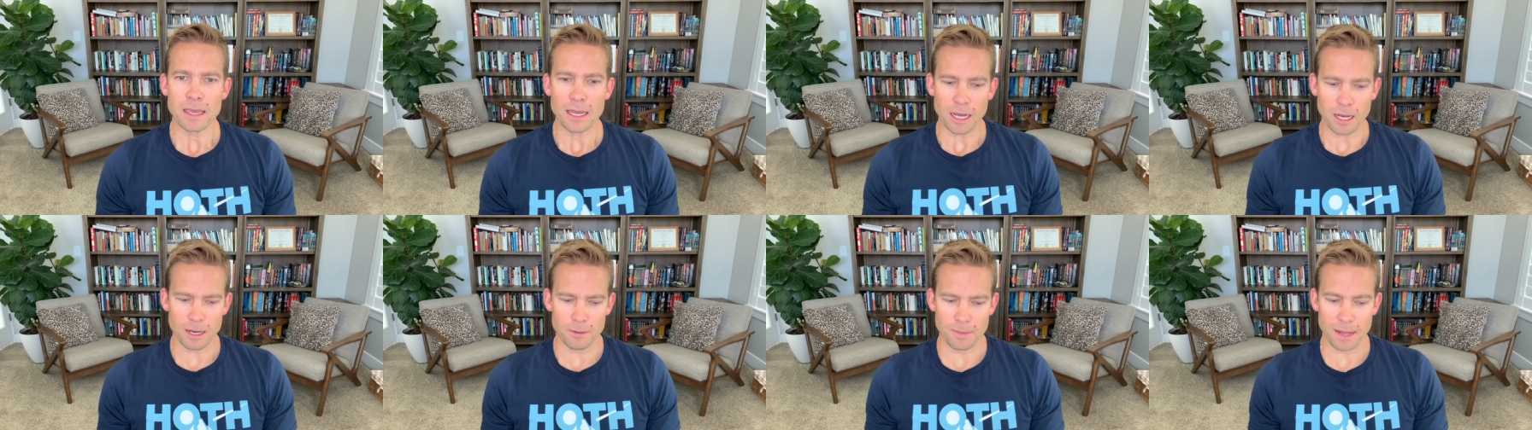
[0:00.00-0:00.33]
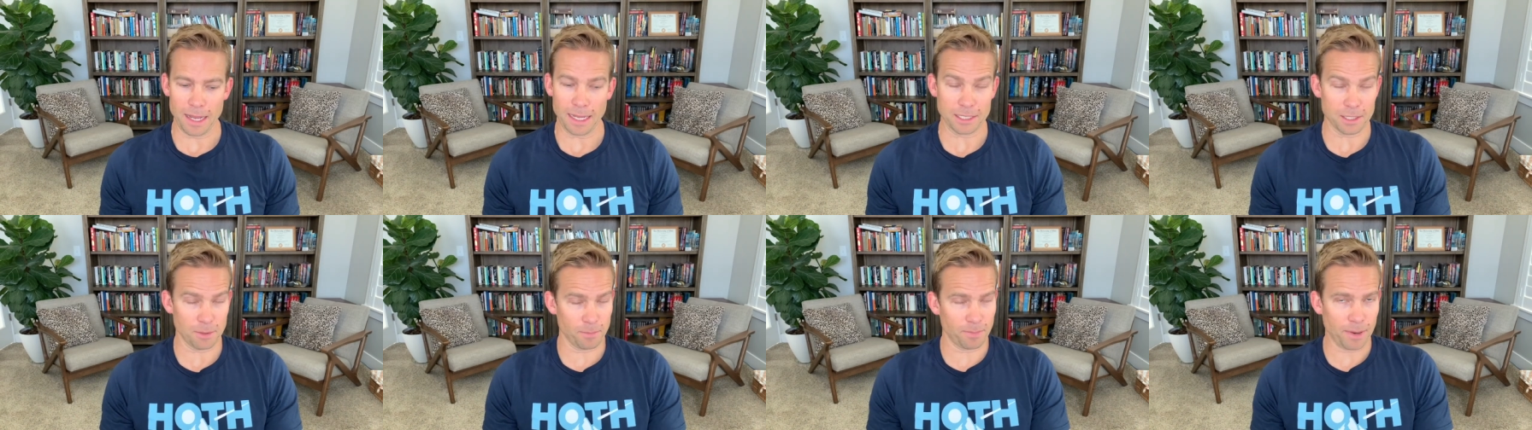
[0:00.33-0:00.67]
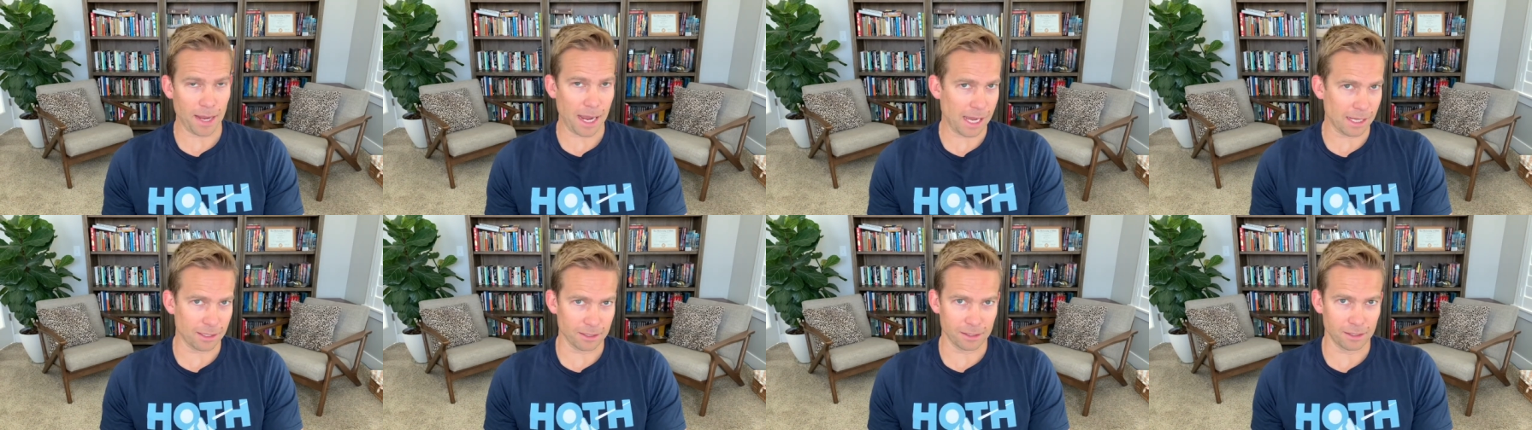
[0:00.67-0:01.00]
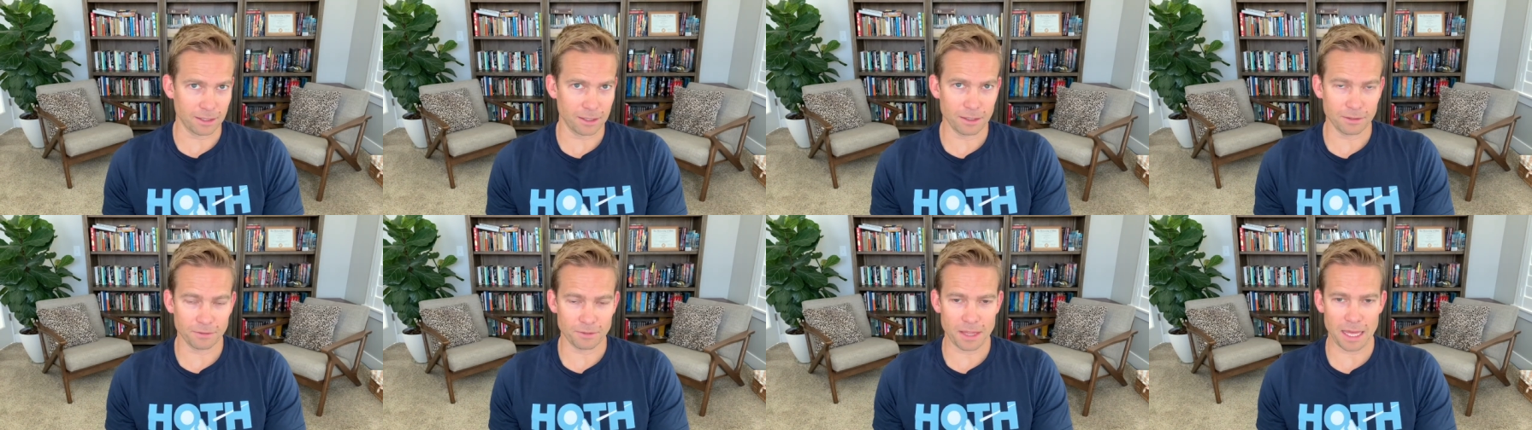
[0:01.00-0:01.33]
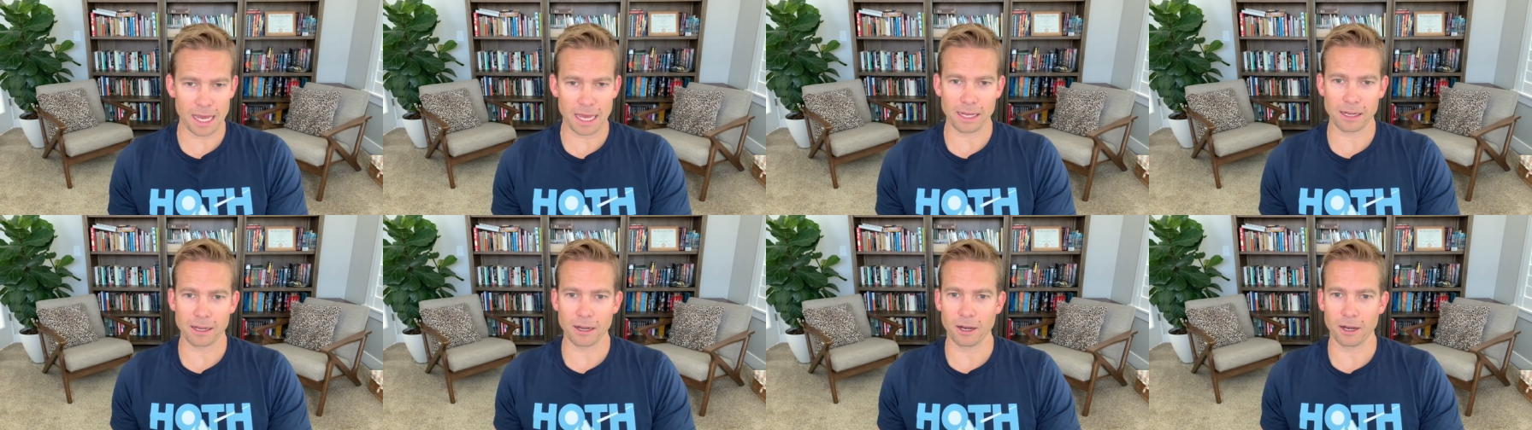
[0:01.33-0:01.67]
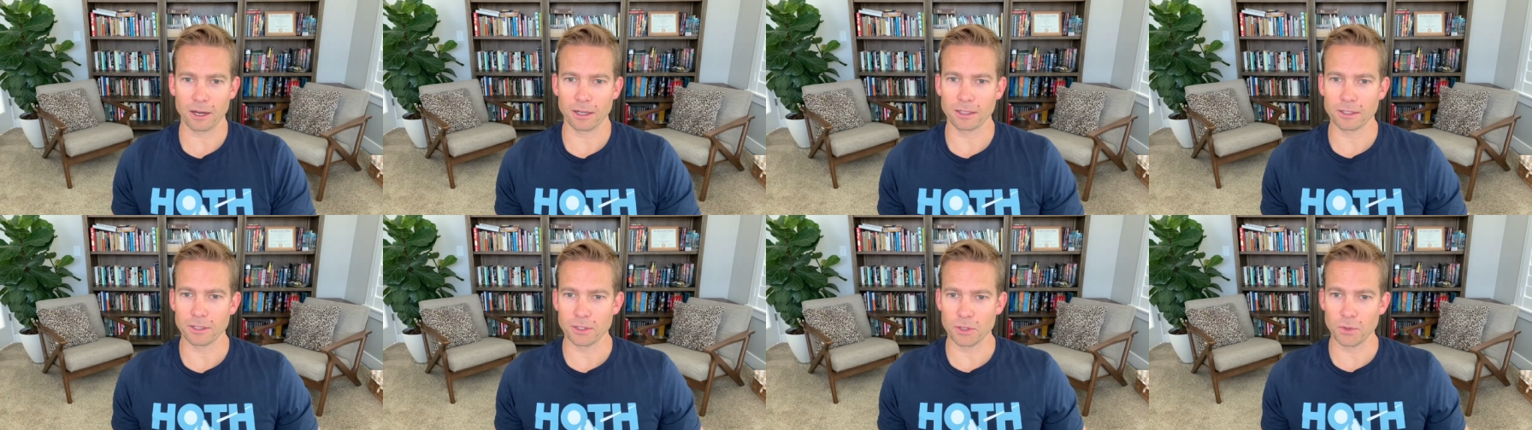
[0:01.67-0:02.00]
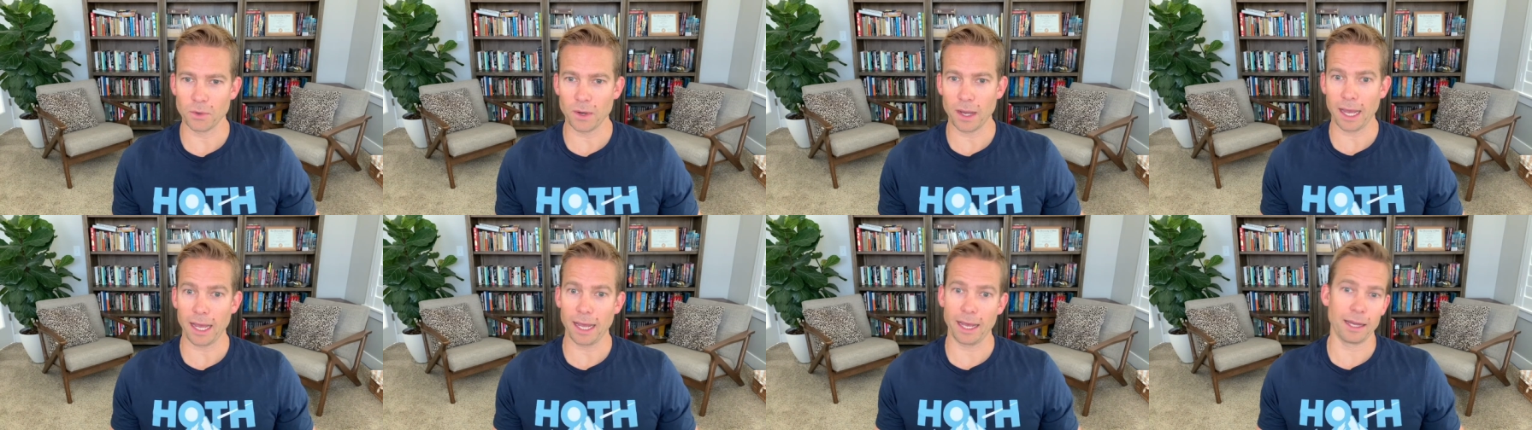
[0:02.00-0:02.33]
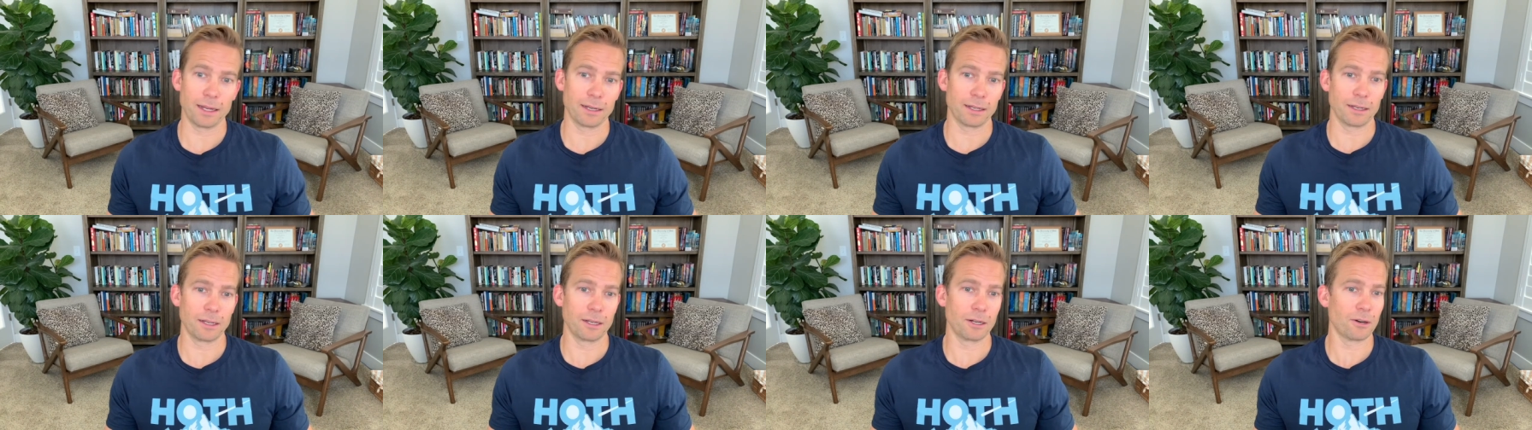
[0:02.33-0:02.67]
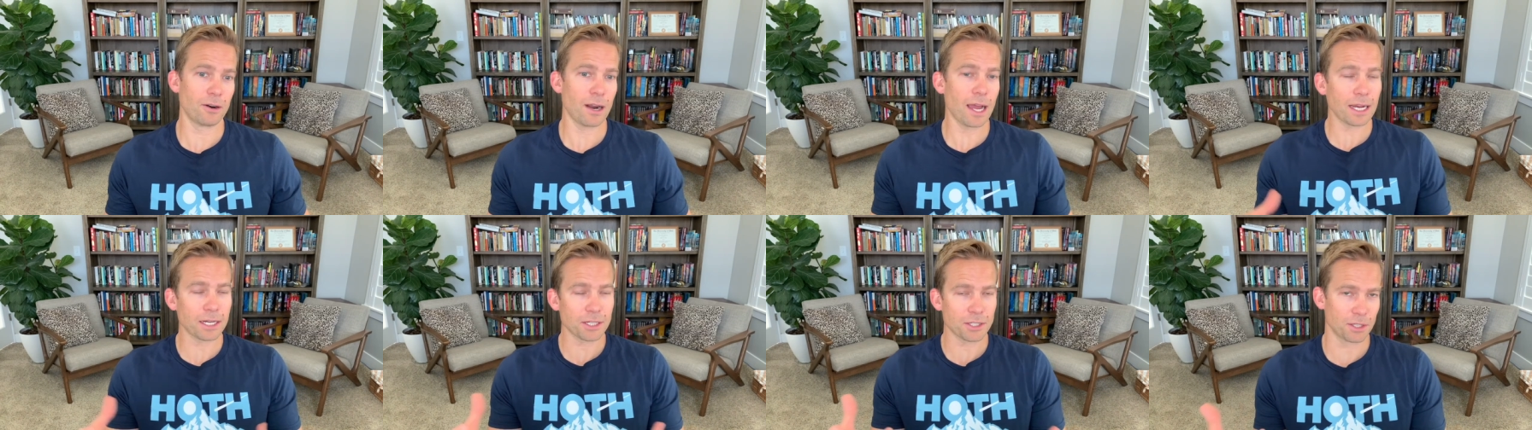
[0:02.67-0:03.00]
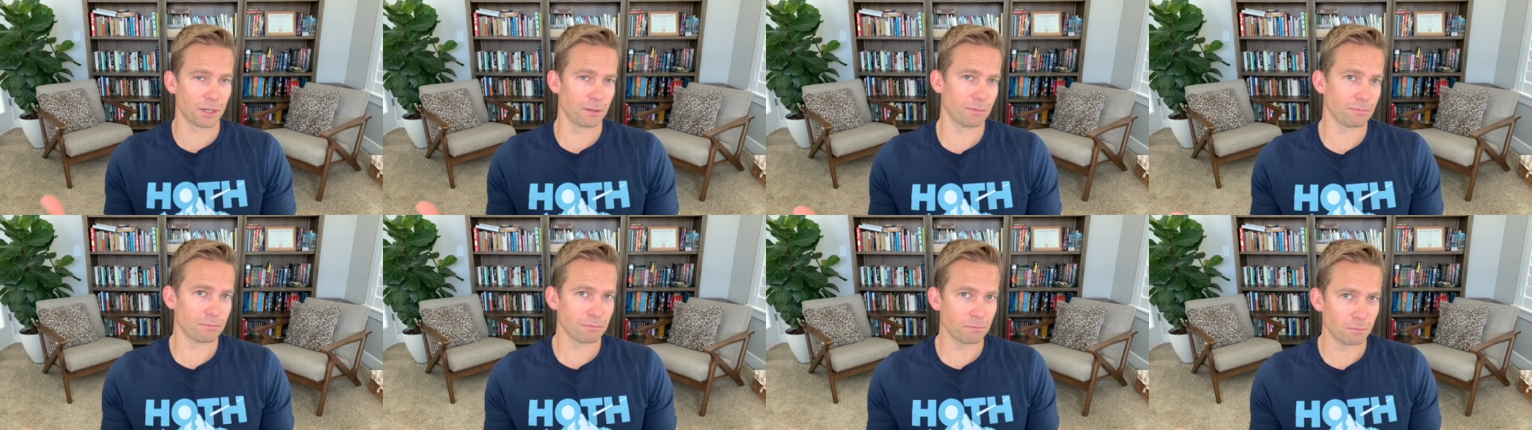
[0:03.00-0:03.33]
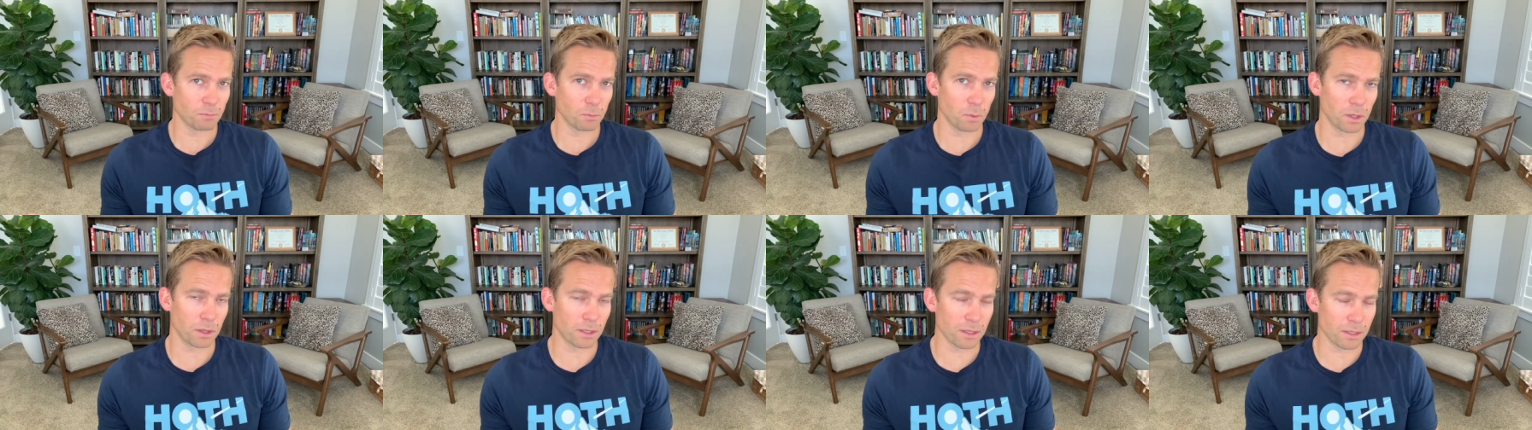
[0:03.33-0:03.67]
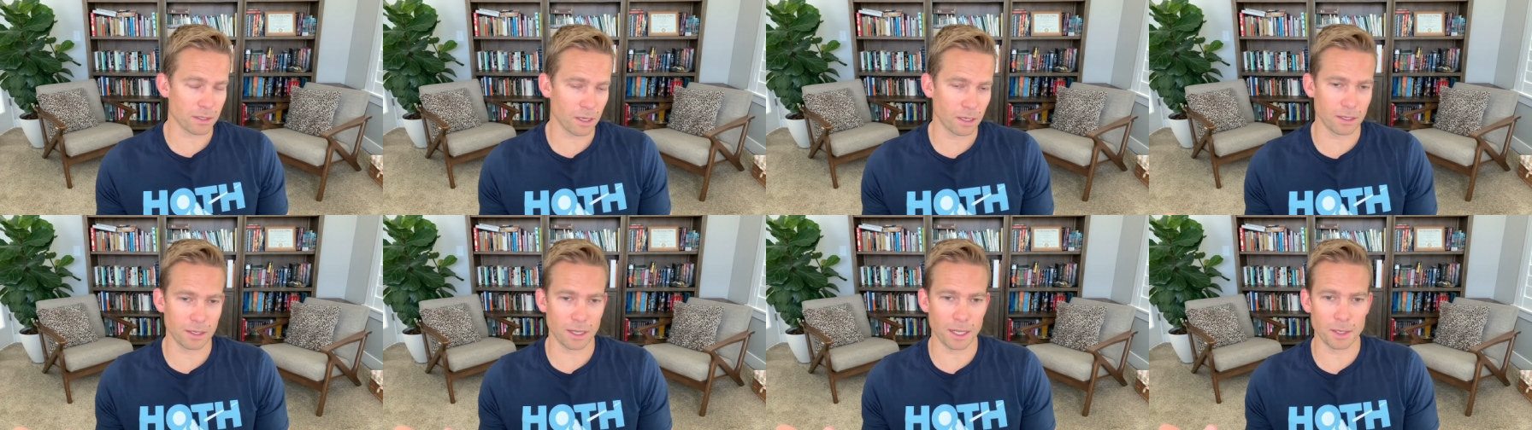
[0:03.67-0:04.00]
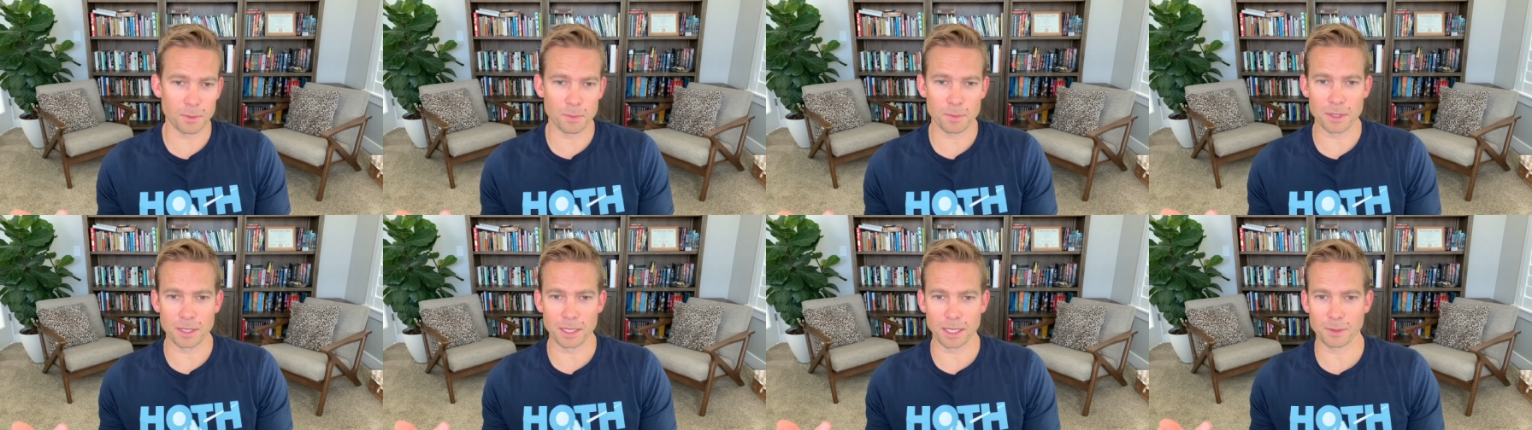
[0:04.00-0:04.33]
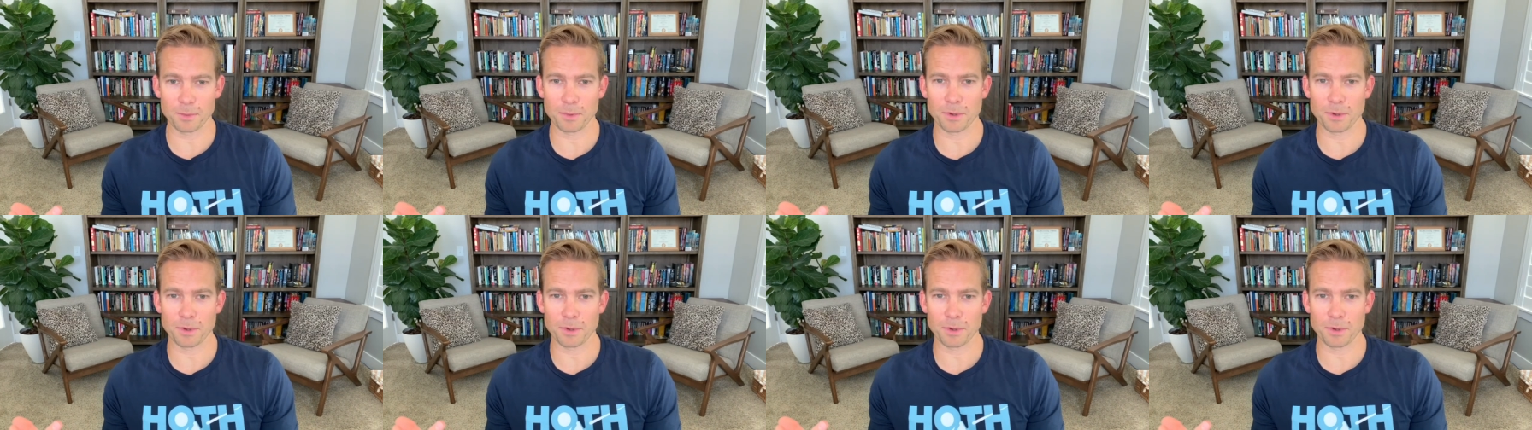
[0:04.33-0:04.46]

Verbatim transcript: As a paladin of that god, you had an interaction with this undead being,